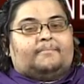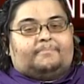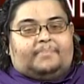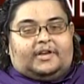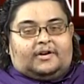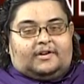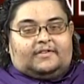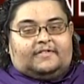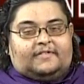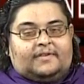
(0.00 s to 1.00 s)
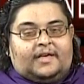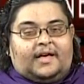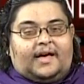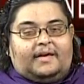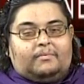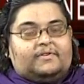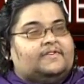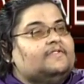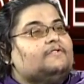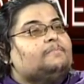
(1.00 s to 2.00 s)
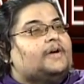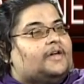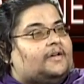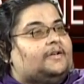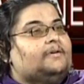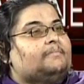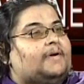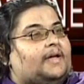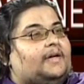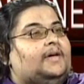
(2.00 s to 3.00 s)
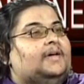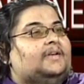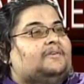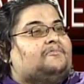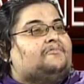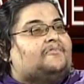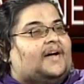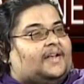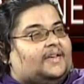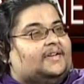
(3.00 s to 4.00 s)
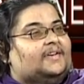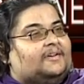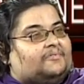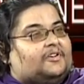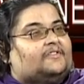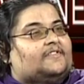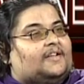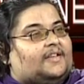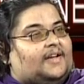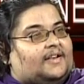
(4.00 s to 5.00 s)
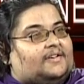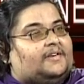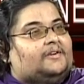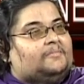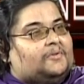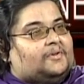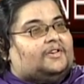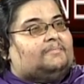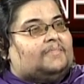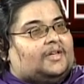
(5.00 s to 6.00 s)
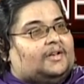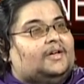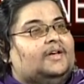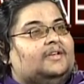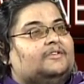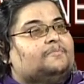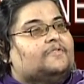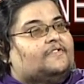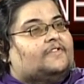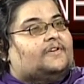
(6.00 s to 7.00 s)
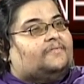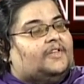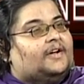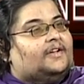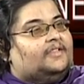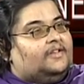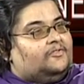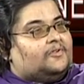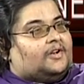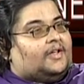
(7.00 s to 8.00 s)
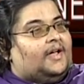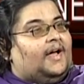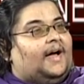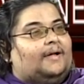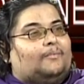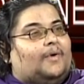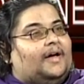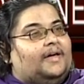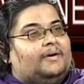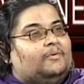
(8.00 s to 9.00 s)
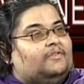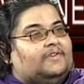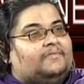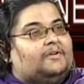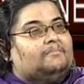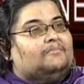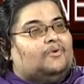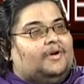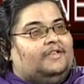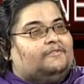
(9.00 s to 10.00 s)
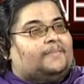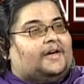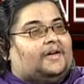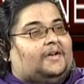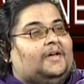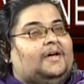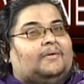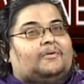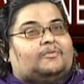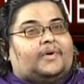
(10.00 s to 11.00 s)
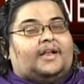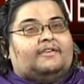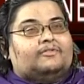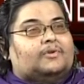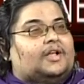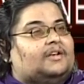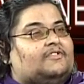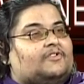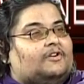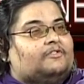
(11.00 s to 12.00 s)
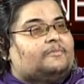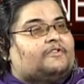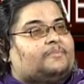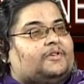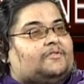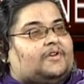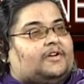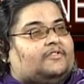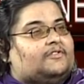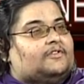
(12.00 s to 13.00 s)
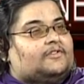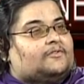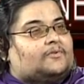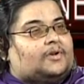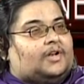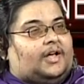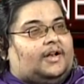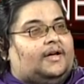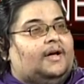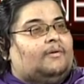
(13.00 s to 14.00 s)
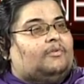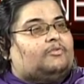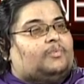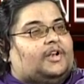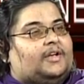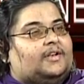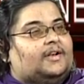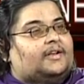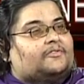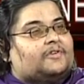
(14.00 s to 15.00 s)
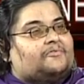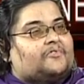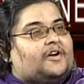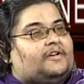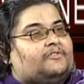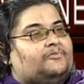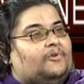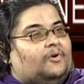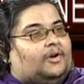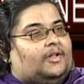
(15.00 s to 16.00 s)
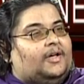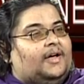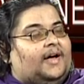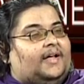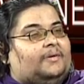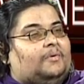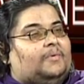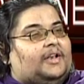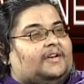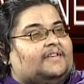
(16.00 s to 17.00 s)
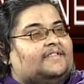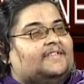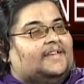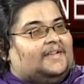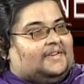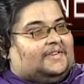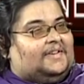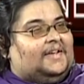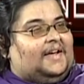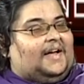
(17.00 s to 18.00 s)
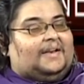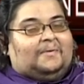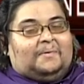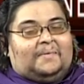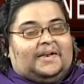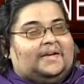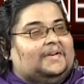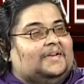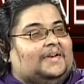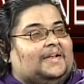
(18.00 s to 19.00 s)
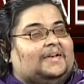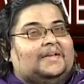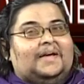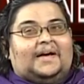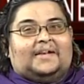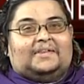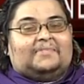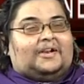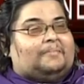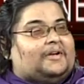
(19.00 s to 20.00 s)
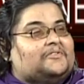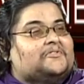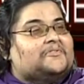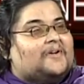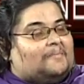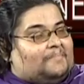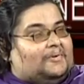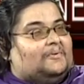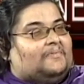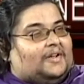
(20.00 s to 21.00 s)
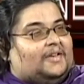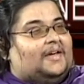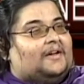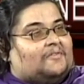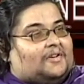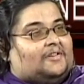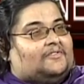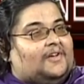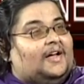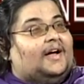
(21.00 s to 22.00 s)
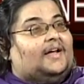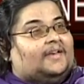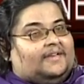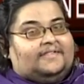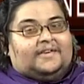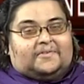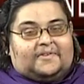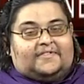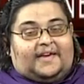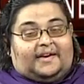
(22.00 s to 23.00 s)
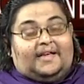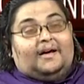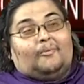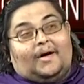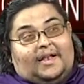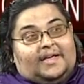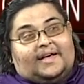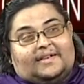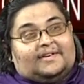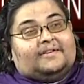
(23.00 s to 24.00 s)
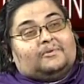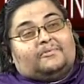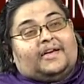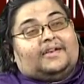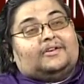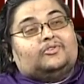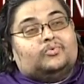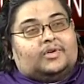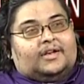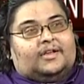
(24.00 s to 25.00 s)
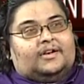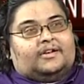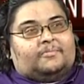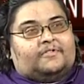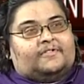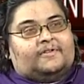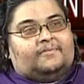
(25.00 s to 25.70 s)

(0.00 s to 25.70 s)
Because I was inspired by the valiant efforts that the Catholic community made to preserve their cathedral. And why I was even more inspired was when I saw that the Scots Presbyterian Church in Trinidad was willing to let Greyfriars fall, and they were willing to sell it, and they were willing to let a developer trample over their heritage and their sacred site, while the Catholics were fighting tooth and nail to preserve